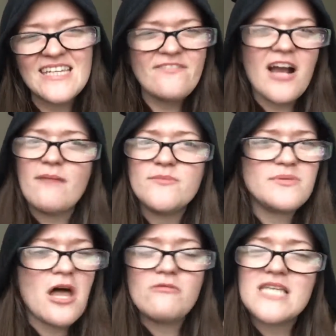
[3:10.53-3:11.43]
leave a comment
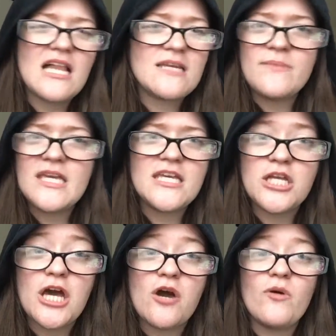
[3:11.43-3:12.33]
below telling me,
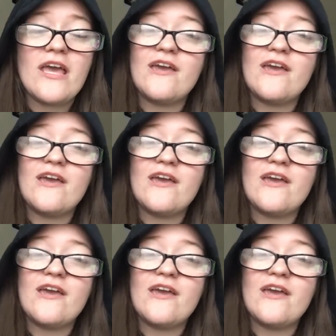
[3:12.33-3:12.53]
you know,